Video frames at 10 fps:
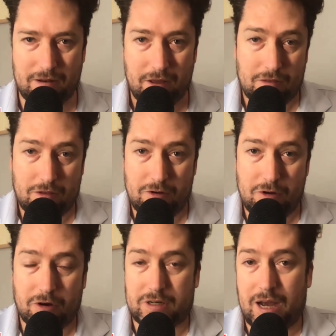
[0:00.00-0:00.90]
and the
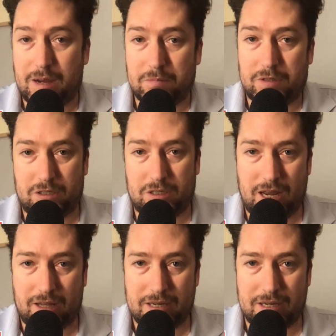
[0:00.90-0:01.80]
New York Times,
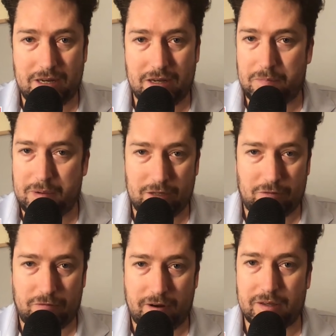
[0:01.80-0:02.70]
incidentally, did a
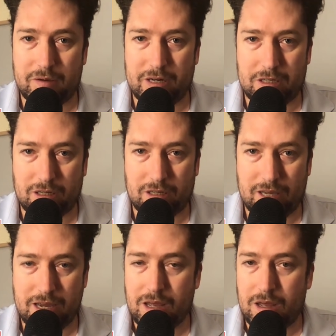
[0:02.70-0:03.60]
piece fairly
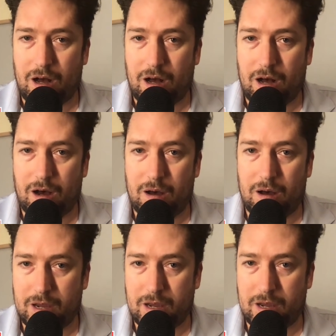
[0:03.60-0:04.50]
recently
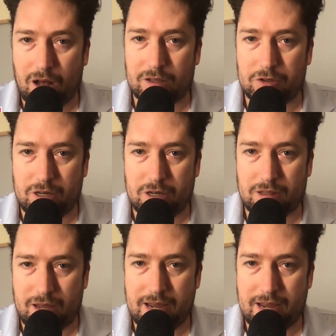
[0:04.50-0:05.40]

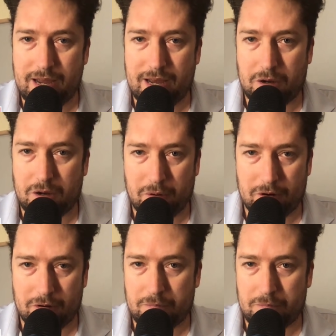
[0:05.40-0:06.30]
acknowledging that, yes, there
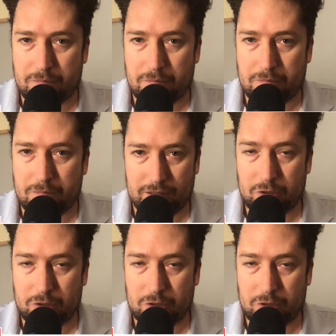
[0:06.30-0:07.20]
were at
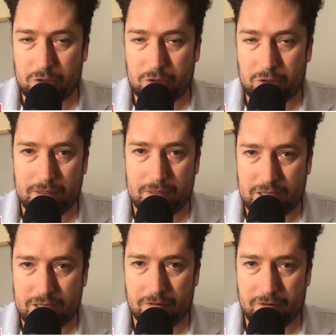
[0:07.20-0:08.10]
least one, probably
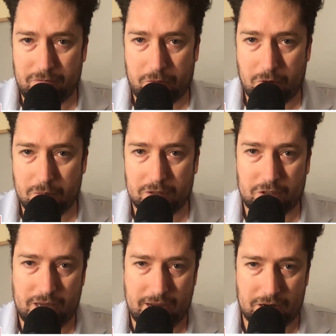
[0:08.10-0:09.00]
several
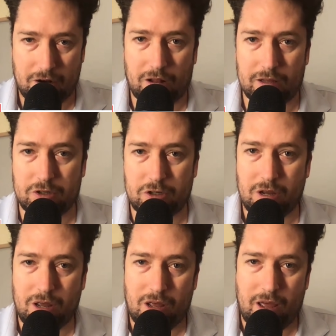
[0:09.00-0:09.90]
informants. They
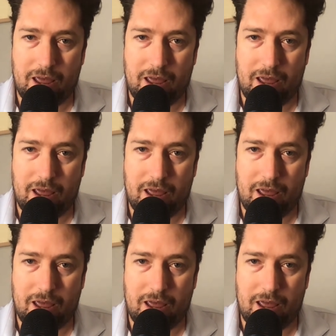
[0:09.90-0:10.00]
acknowledged